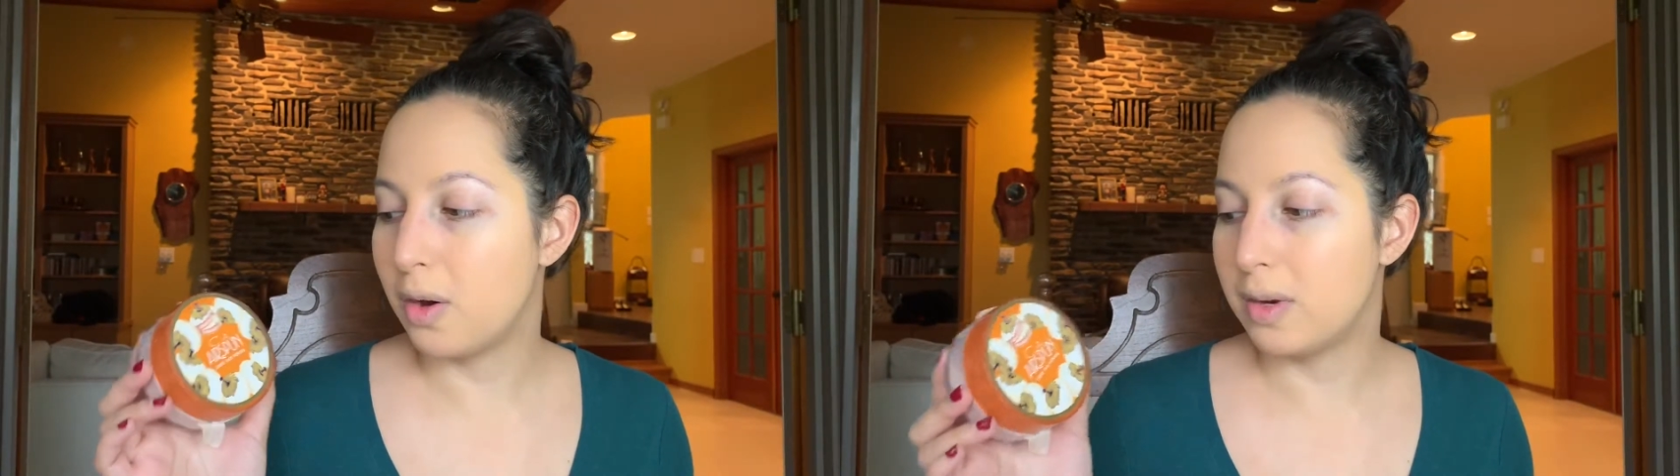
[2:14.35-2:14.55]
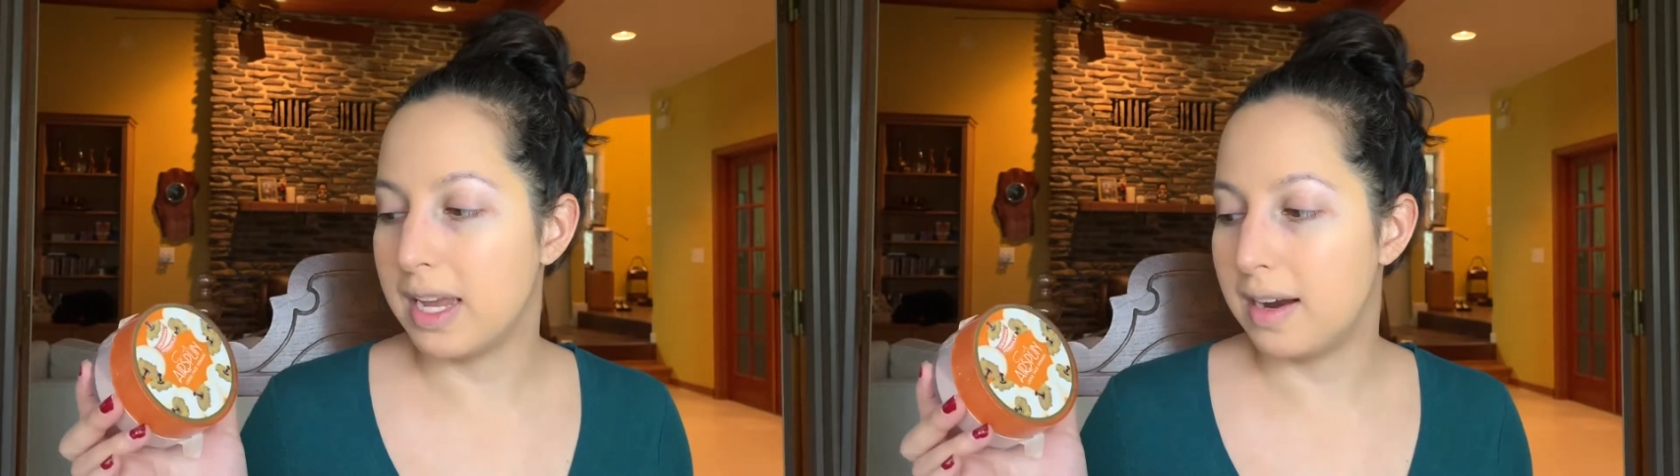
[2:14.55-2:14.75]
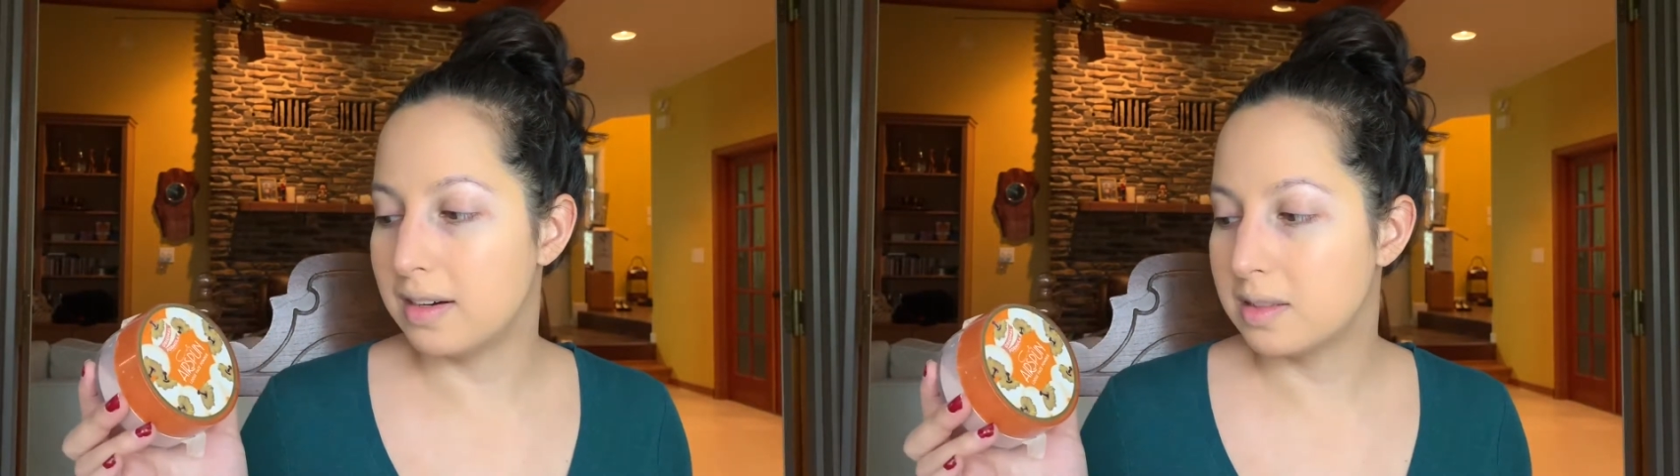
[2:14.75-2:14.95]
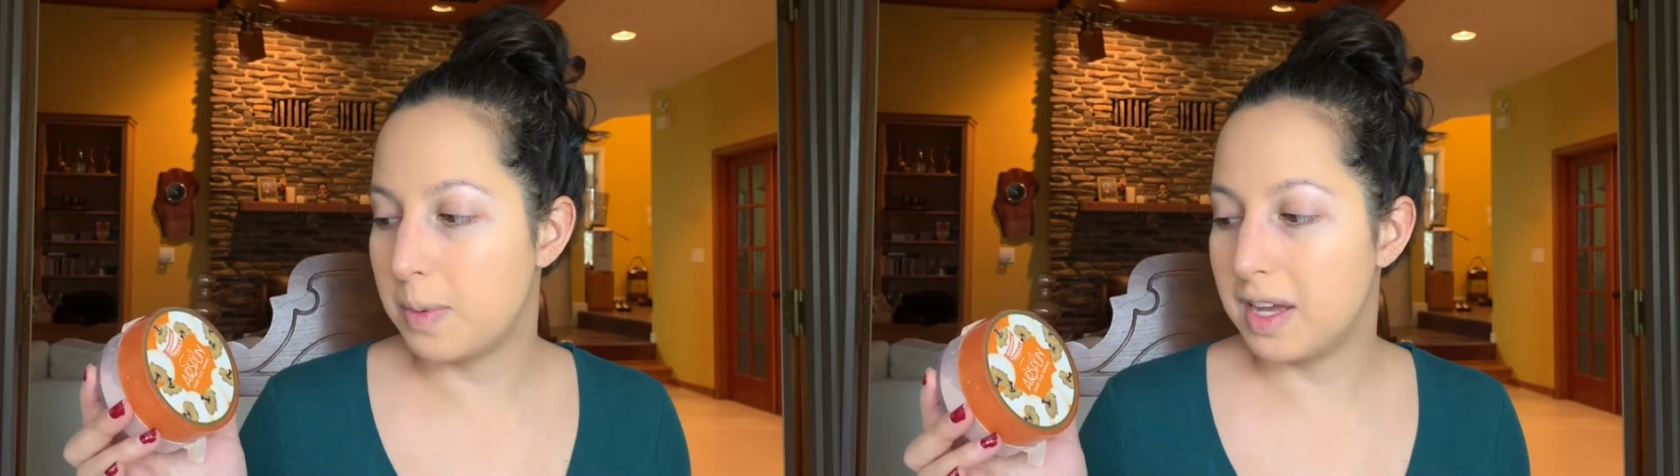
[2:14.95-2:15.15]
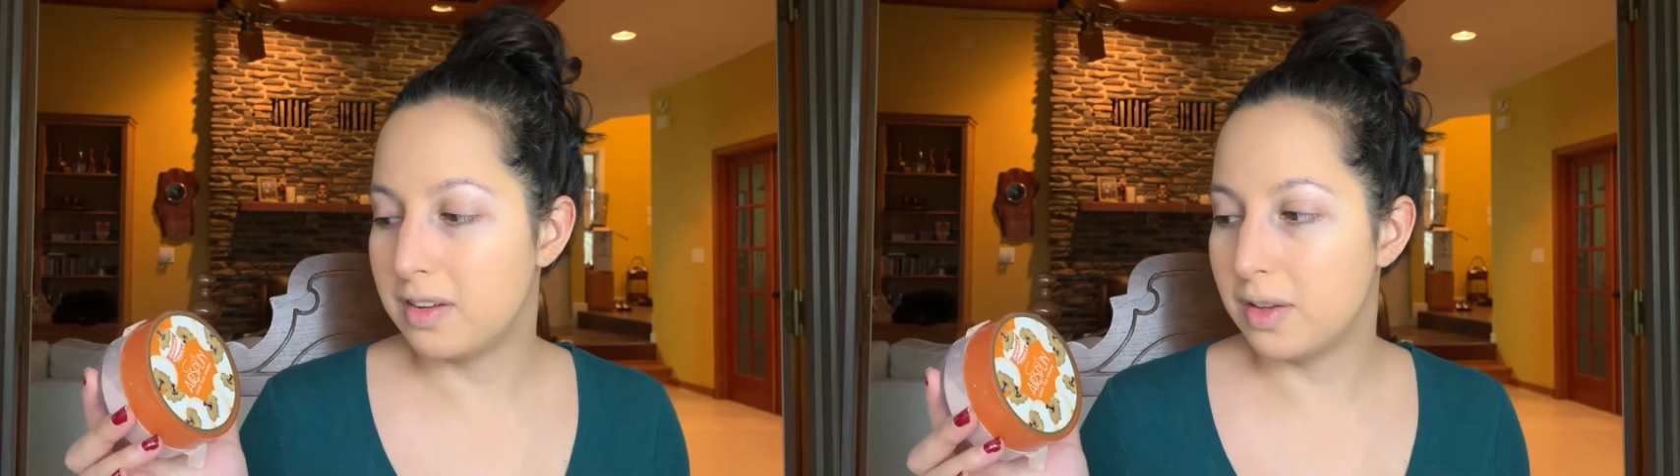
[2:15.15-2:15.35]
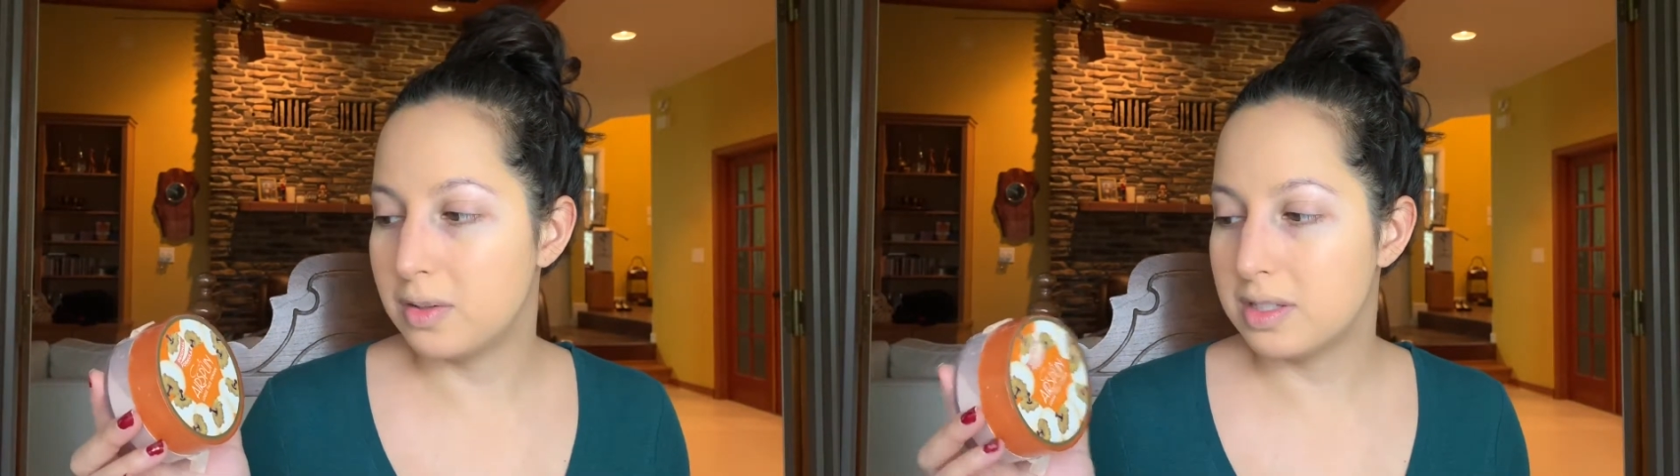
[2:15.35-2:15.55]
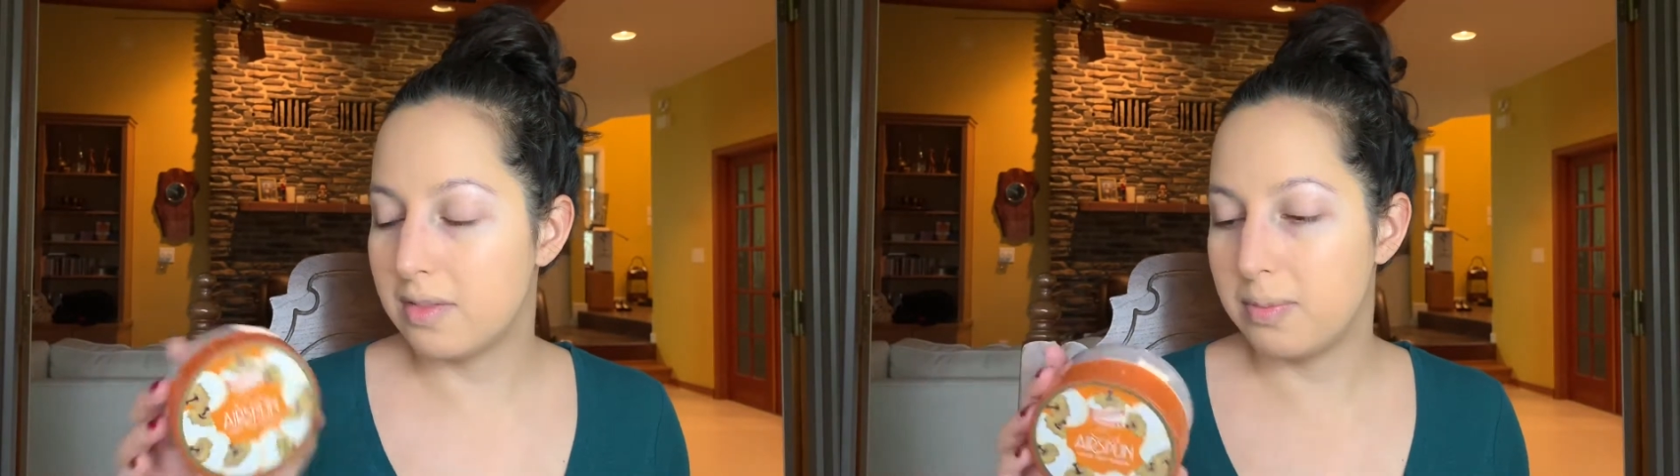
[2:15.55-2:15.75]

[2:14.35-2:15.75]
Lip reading: Coty Airspun loose